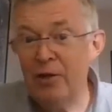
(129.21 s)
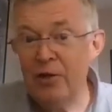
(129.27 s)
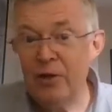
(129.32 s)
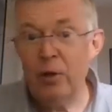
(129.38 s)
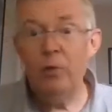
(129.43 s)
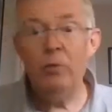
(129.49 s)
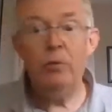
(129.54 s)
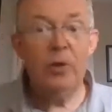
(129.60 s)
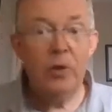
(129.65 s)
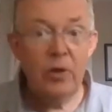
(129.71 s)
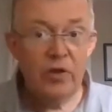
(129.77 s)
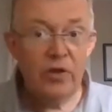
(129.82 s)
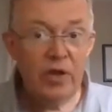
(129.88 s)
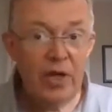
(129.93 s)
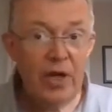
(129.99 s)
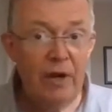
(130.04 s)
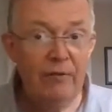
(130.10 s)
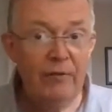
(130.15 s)
So
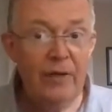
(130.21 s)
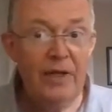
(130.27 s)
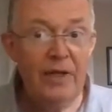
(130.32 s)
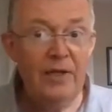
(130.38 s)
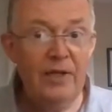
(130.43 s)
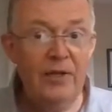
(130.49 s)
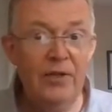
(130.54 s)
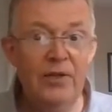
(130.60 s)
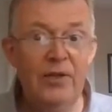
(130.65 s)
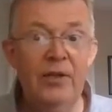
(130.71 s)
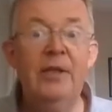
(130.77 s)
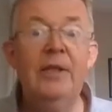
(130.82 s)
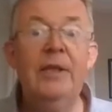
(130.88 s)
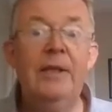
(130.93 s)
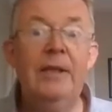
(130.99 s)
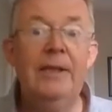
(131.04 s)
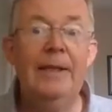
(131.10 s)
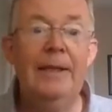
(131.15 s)
TRVs,
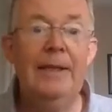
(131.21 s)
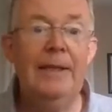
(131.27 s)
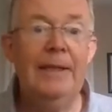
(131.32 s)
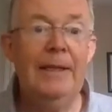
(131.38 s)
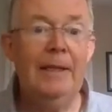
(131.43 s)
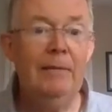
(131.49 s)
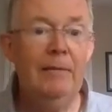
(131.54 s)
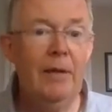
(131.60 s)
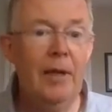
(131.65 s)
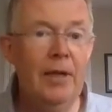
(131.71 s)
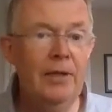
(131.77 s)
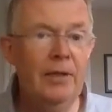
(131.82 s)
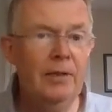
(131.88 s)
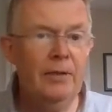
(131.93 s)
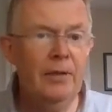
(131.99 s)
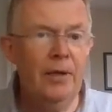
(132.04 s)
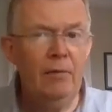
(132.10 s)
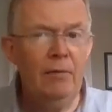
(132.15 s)
I
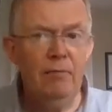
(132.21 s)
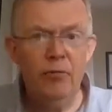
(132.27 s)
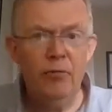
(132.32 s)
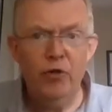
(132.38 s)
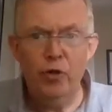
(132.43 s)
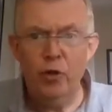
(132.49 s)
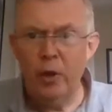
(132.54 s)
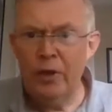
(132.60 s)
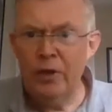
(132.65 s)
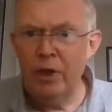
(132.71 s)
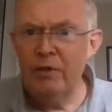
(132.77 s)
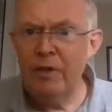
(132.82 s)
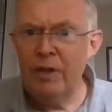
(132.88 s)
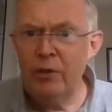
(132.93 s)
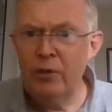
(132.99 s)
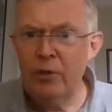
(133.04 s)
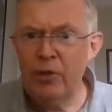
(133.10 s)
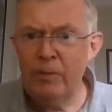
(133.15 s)
don't
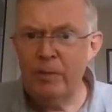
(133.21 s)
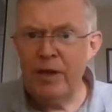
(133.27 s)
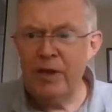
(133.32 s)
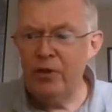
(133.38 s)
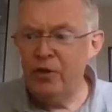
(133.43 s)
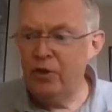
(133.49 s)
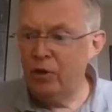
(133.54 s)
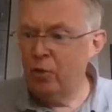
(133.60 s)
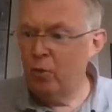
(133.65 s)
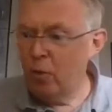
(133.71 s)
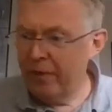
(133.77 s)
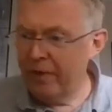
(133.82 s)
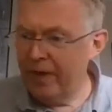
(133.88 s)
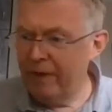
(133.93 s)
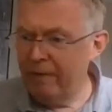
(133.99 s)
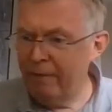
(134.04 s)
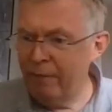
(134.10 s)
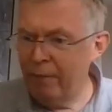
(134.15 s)
need to explain to you what
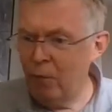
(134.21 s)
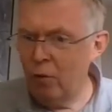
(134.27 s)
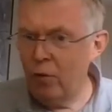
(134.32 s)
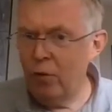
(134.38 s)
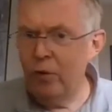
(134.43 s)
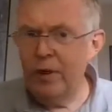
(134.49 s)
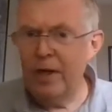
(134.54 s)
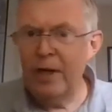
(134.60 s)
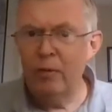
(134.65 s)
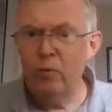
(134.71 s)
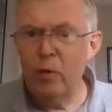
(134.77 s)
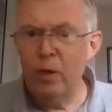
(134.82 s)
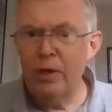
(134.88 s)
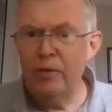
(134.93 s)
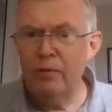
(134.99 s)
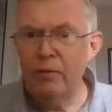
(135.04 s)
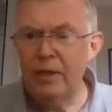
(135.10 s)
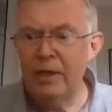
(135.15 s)
they're for and
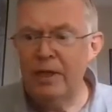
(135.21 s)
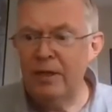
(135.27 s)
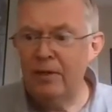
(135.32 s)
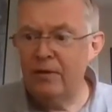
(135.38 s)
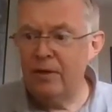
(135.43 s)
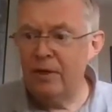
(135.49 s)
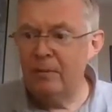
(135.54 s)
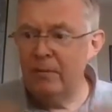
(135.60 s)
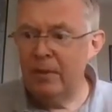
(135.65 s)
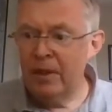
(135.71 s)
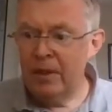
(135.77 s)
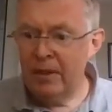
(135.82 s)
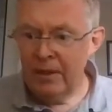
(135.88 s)
why you need them.